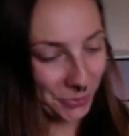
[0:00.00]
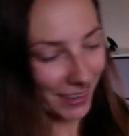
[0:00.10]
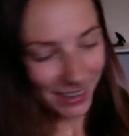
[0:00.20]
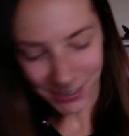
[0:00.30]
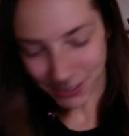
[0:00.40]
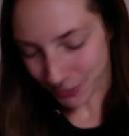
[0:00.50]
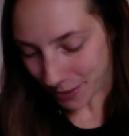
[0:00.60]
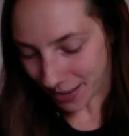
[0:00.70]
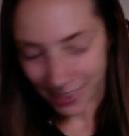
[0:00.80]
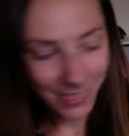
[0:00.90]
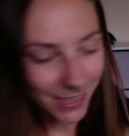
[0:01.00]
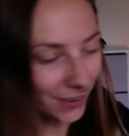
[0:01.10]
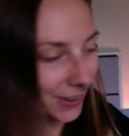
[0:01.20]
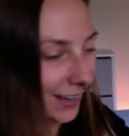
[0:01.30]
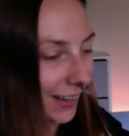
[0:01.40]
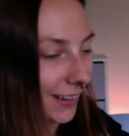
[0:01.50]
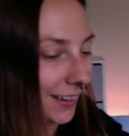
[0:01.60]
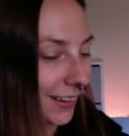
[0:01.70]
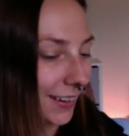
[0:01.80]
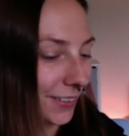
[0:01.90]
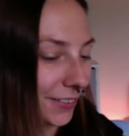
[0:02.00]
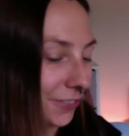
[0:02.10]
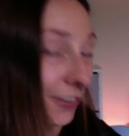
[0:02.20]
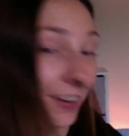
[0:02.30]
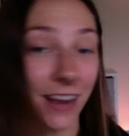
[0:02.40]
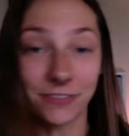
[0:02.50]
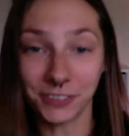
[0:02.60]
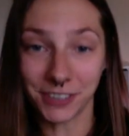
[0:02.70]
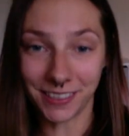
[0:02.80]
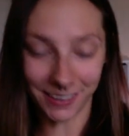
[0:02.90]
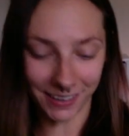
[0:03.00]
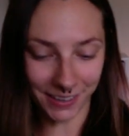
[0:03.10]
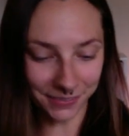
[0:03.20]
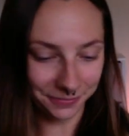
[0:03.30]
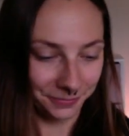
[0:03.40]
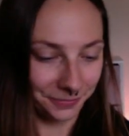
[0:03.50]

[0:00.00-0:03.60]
Here's my theory for everything.